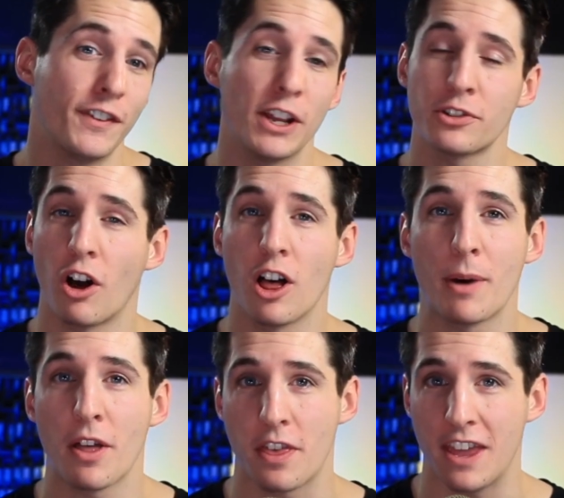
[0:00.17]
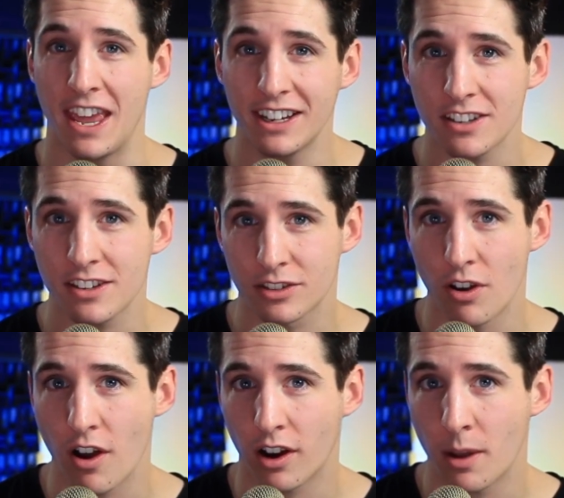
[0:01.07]
video is all about the hit
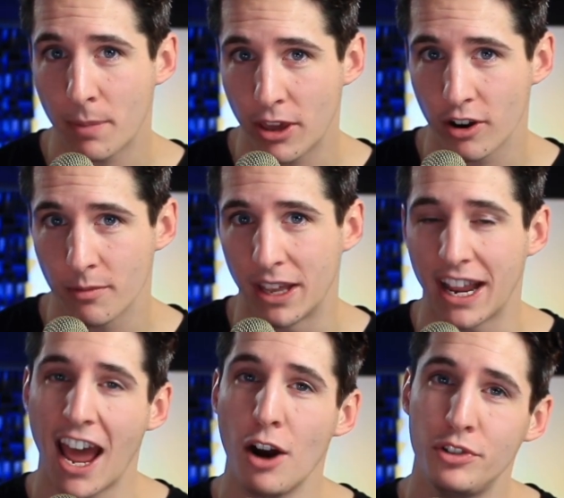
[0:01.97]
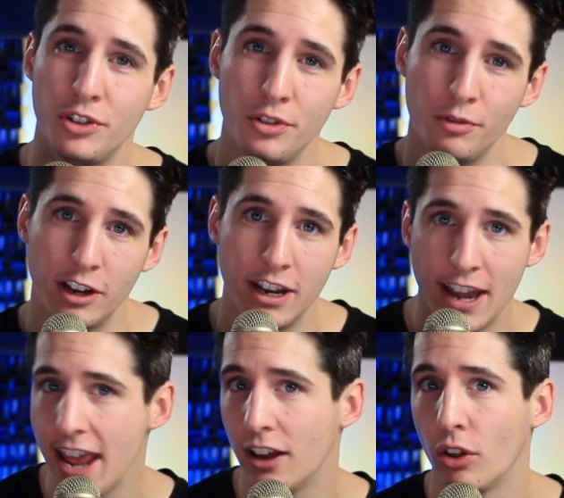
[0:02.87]
song pyramid, how to
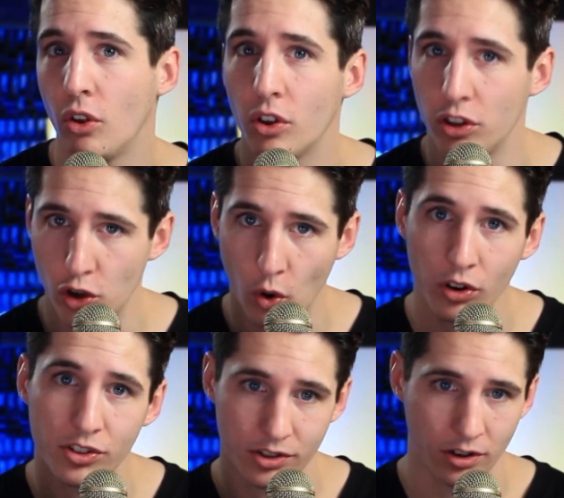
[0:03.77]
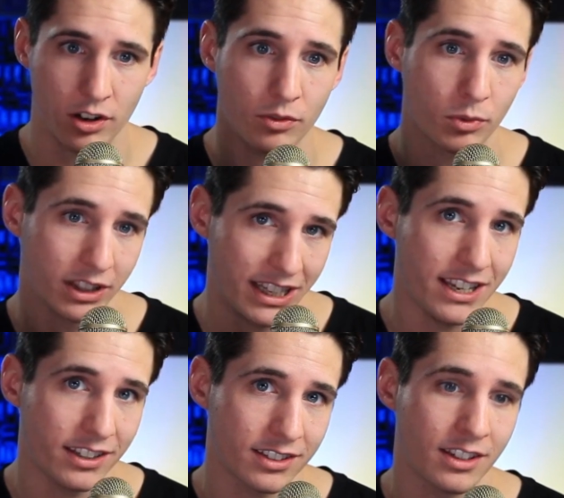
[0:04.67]
nail your song
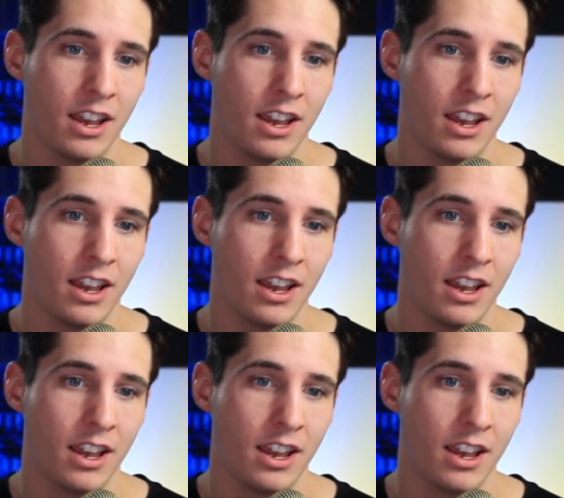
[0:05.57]
release,